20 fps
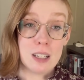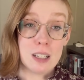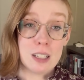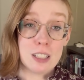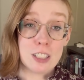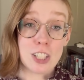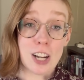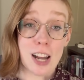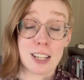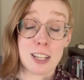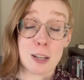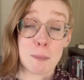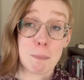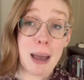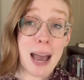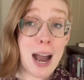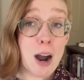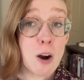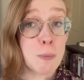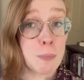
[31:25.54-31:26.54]
Child
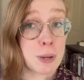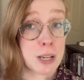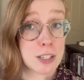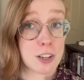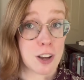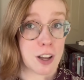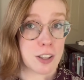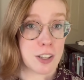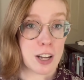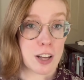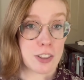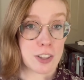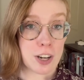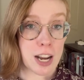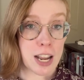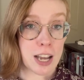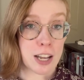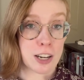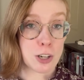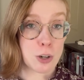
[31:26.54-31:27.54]
empowerment, on the other
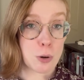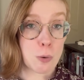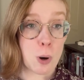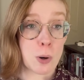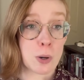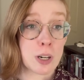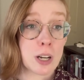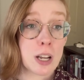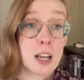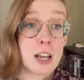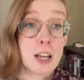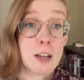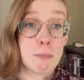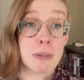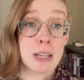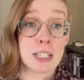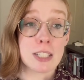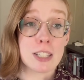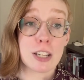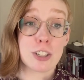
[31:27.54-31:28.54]
hand, quote,
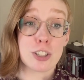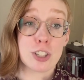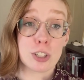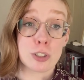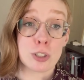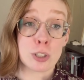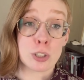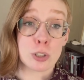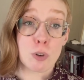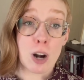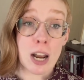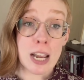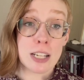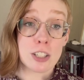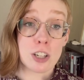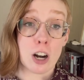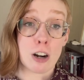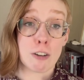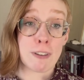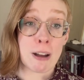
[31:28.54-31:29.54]
"means that children's rights
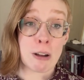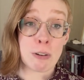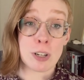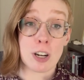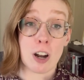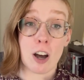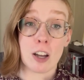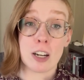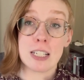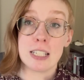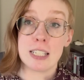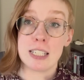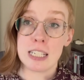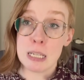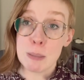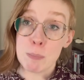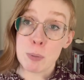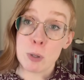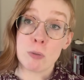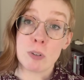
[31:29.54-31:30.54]
are founded on a
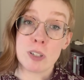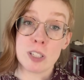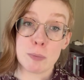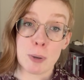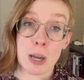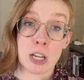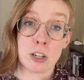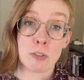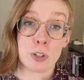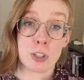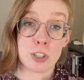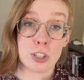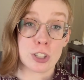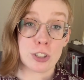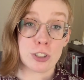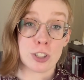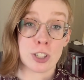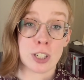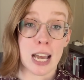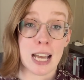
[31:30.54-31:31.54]
deeper respect for
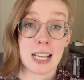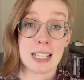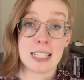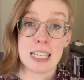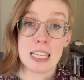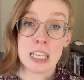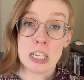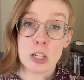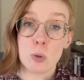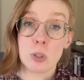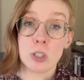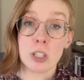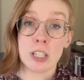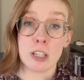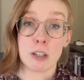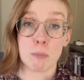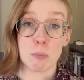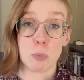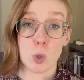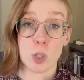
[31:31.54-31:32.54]
children as equally
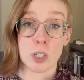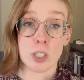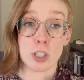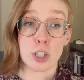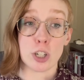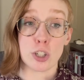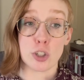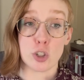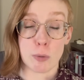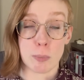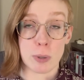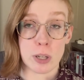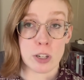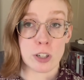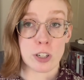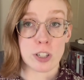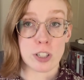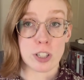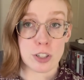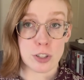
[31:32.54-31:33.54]
important
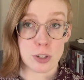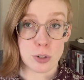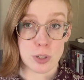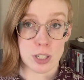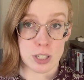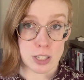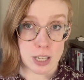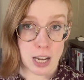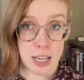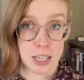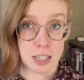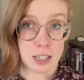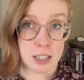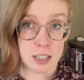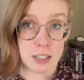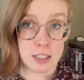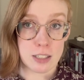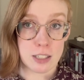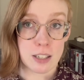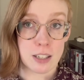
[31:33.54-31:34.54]
contributors to
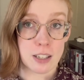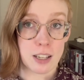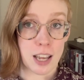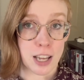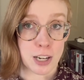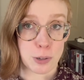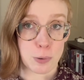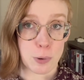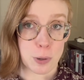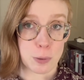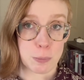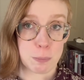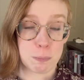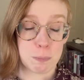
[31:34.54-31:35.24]
societies," end quote.